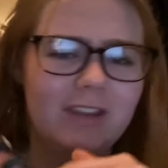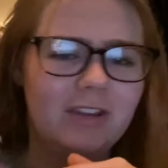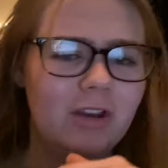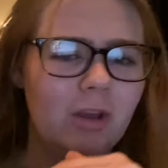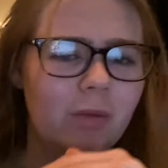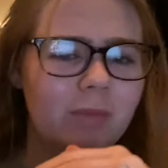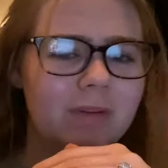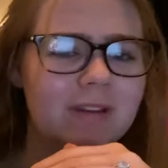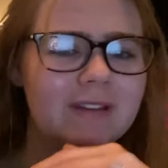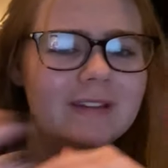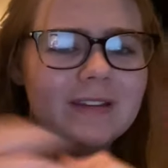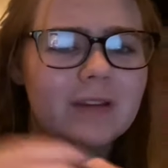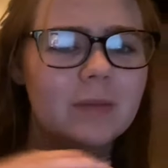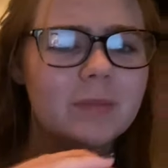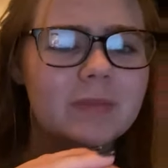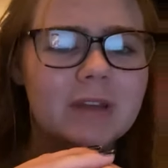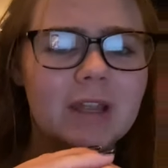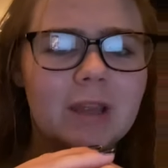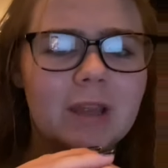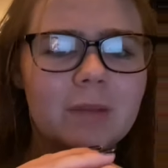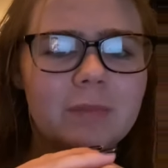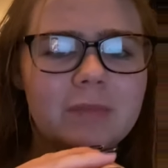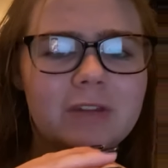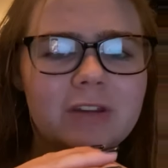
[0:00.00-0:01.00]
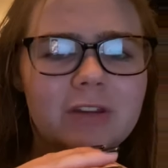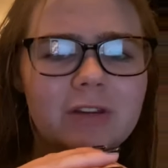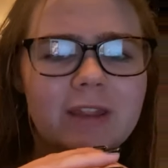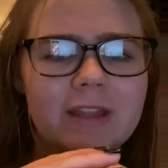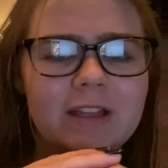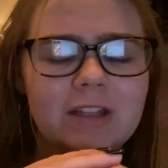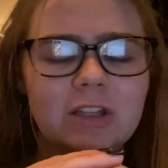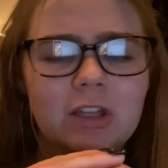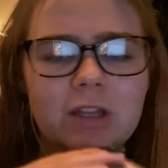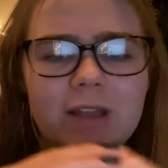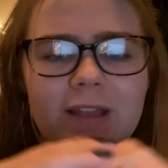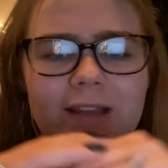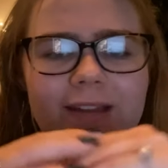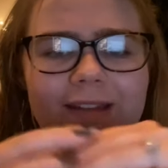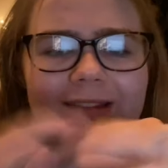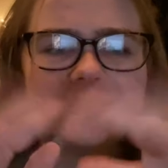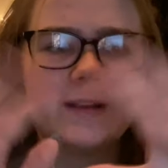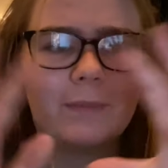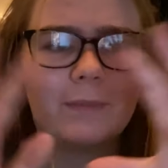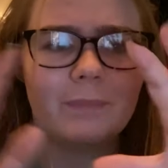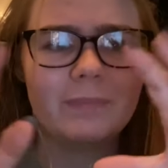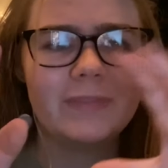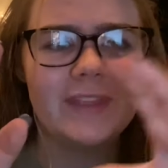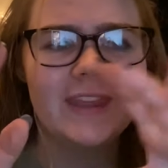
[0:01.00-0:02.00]
You know when sometimes you like look at
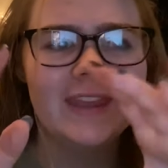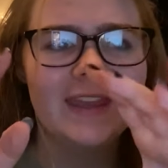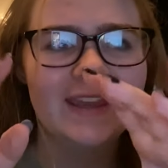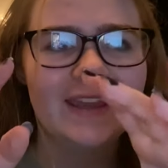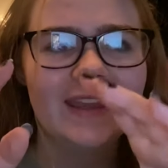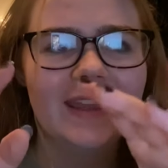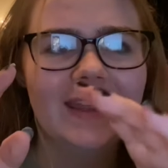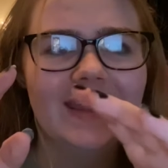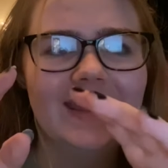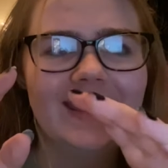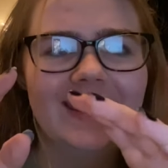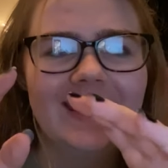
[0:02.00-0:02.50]
something